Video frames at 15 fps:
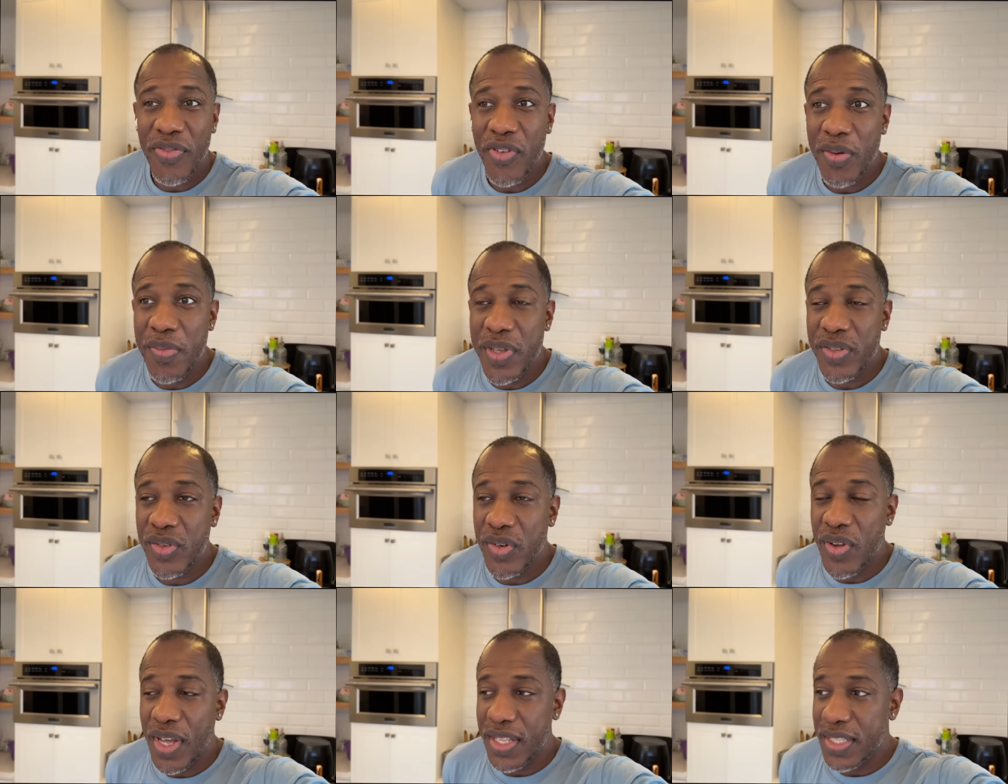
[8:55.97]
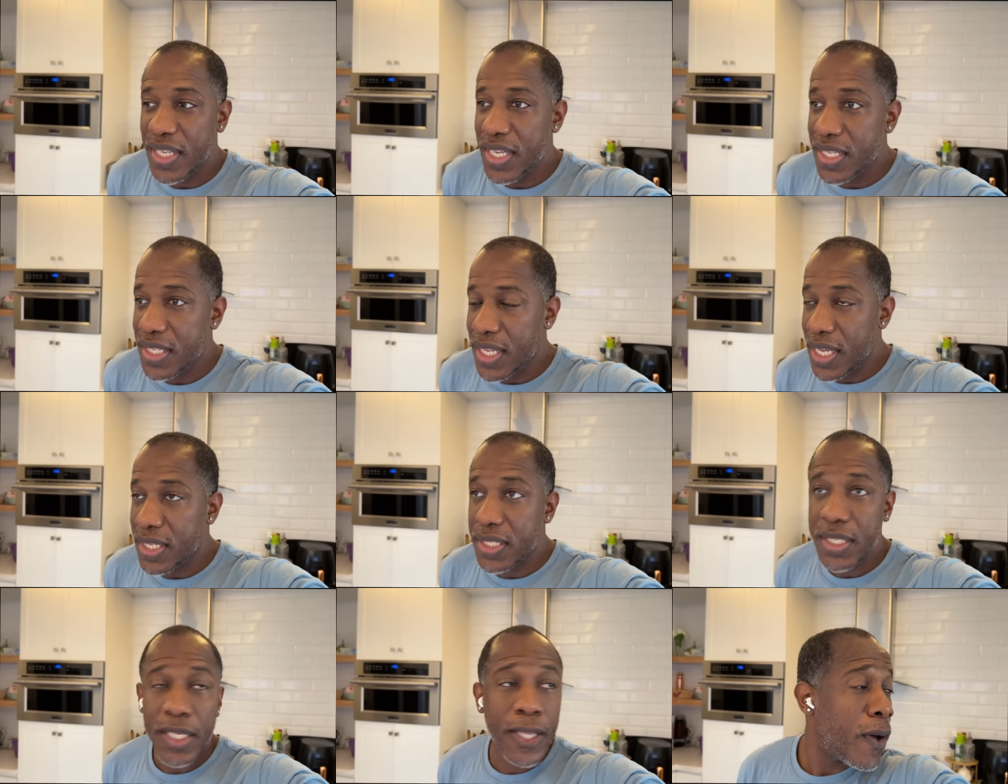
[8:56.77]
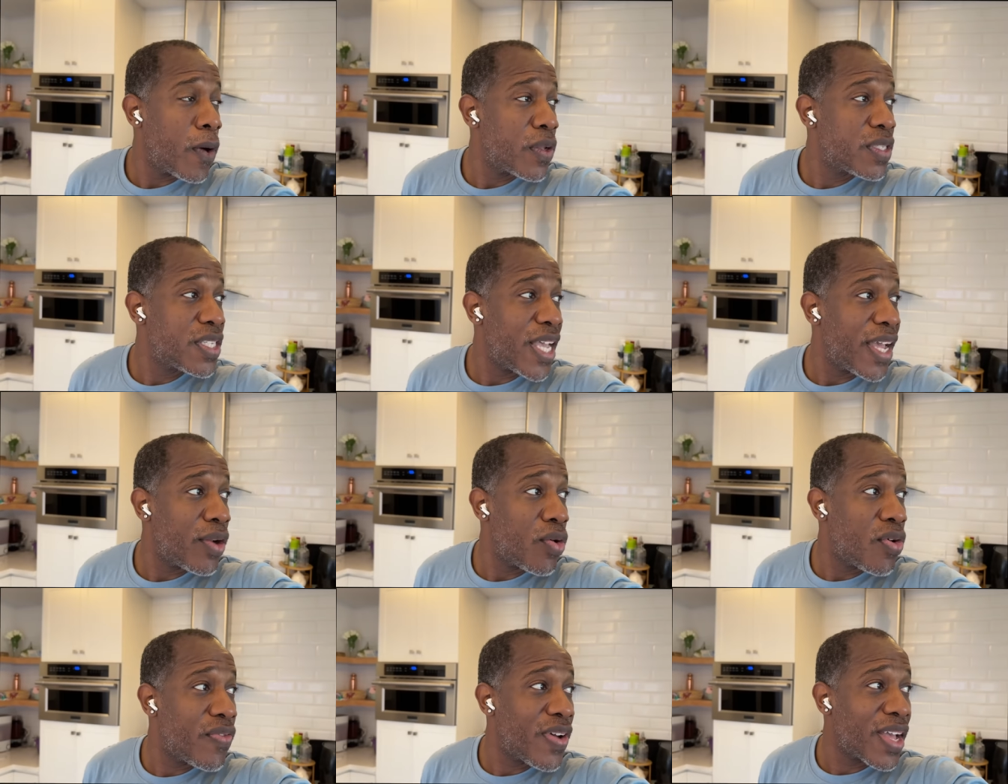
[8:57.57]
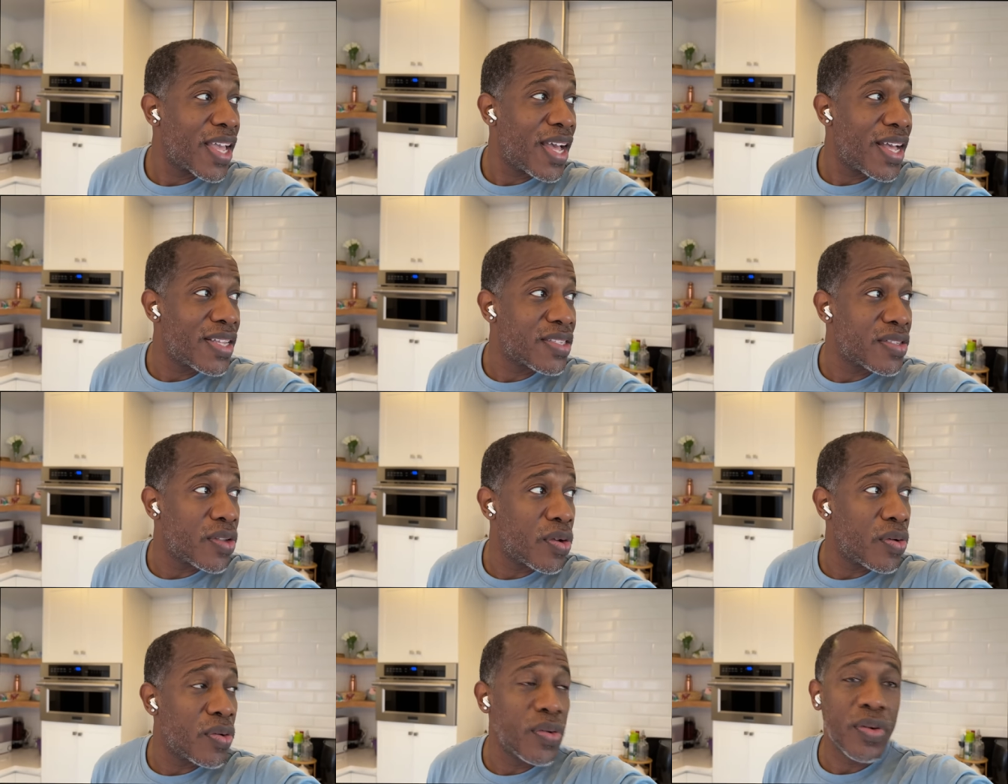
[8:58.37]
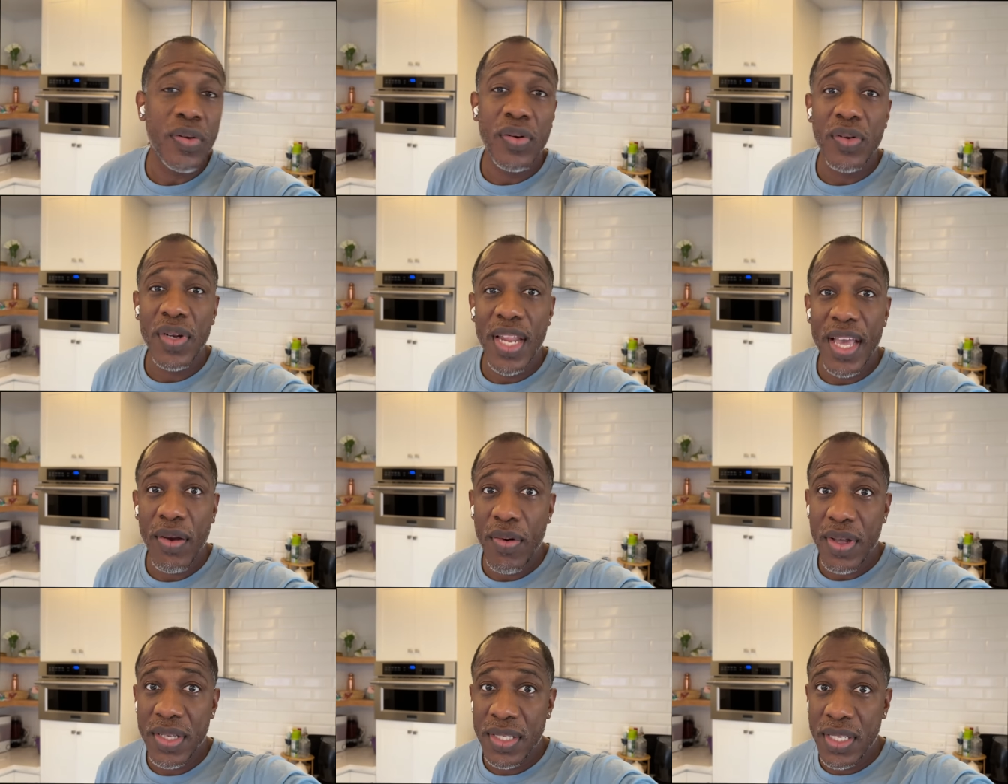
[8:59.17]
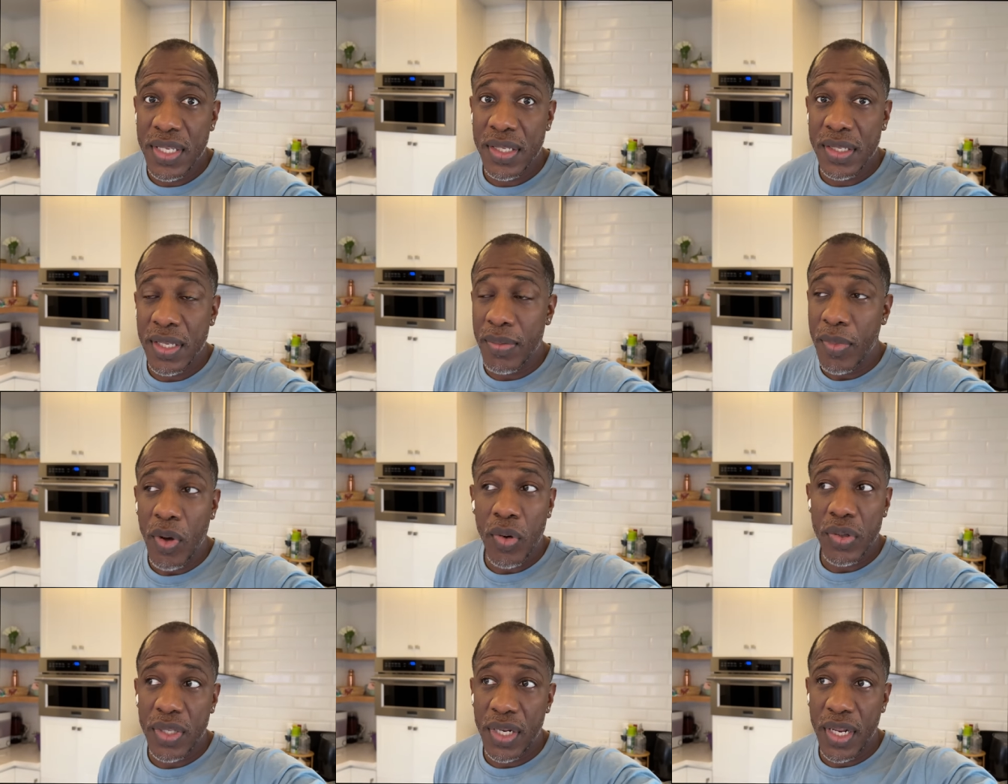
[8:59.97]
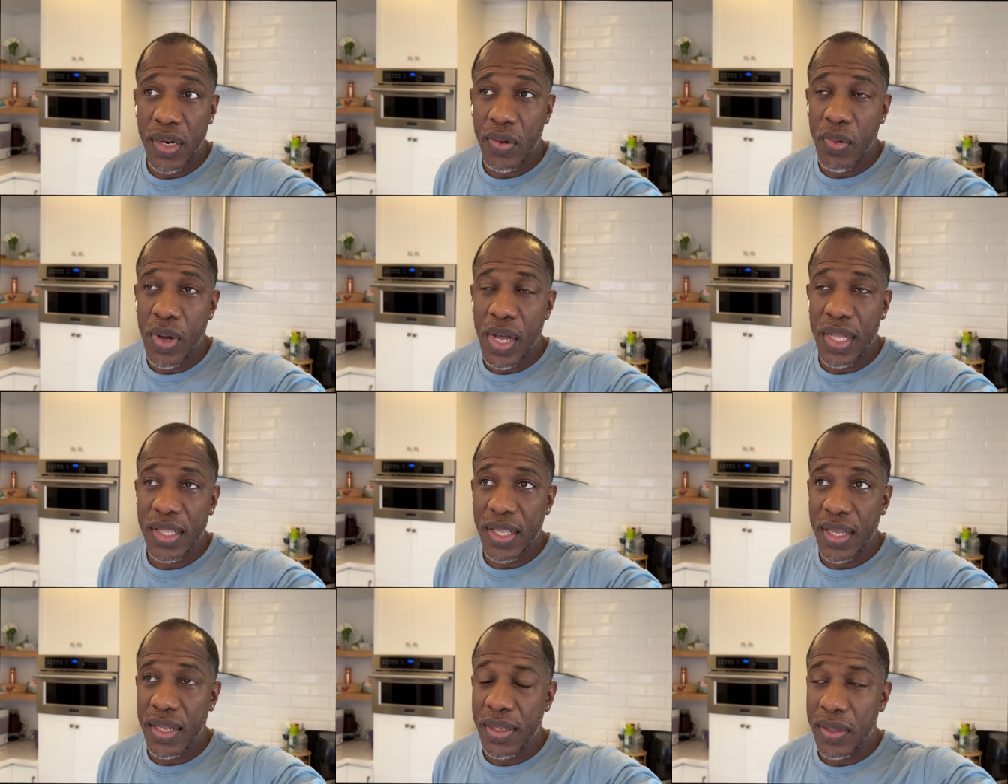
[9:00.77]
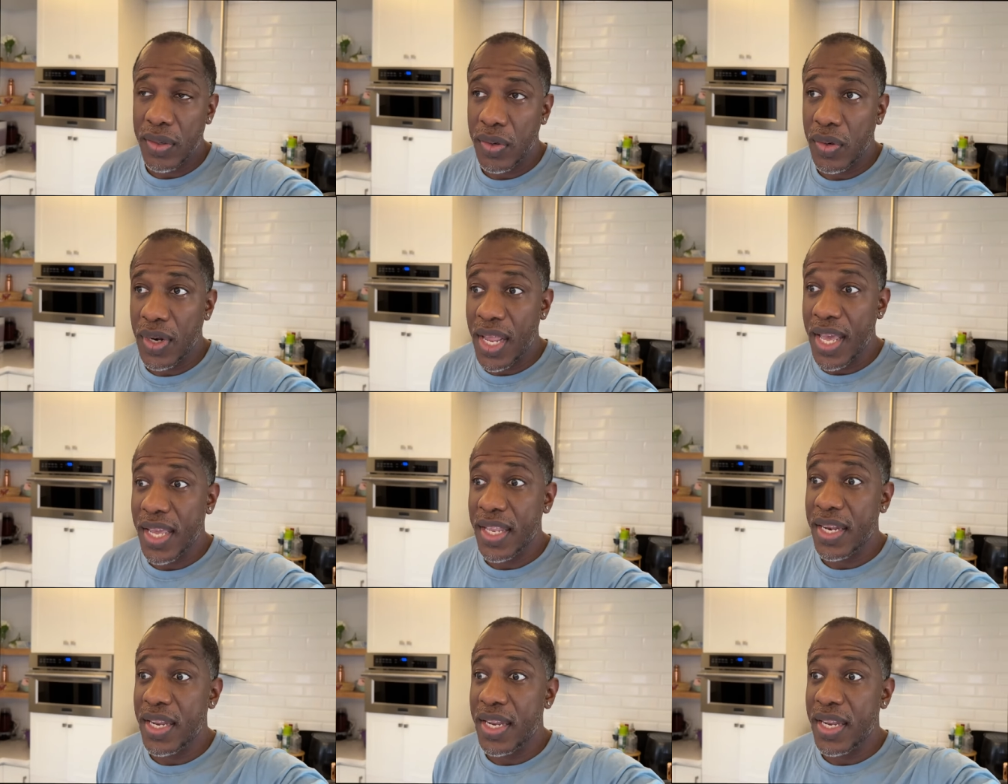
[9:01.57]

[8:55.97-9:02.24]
from this we do a taste test. Outside overcast now, look like one system out in the water. Look like it